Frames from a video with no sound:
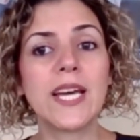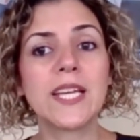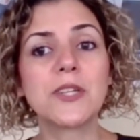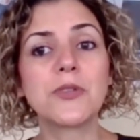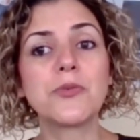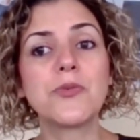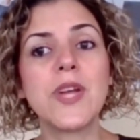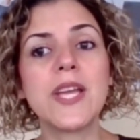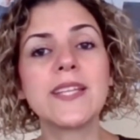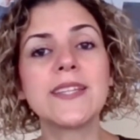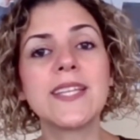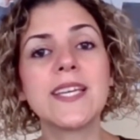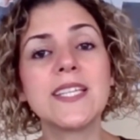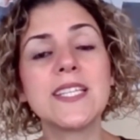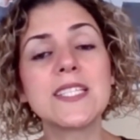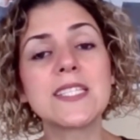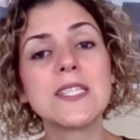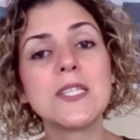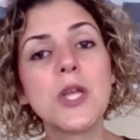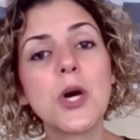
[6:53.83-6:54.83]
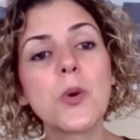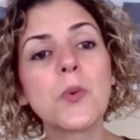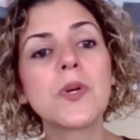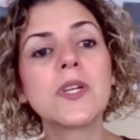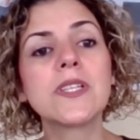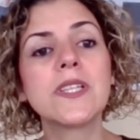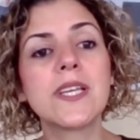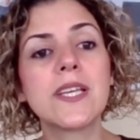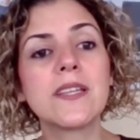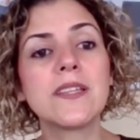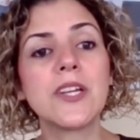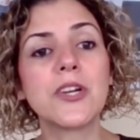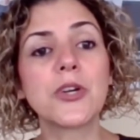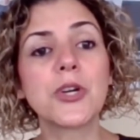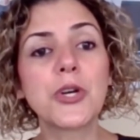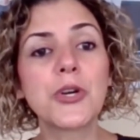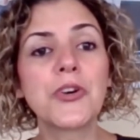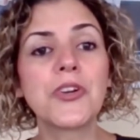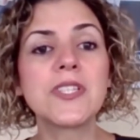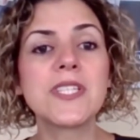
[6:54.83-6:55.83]
at a rate that is lower than their
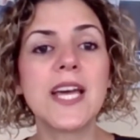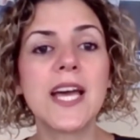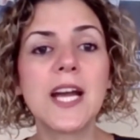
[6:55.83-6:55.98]
current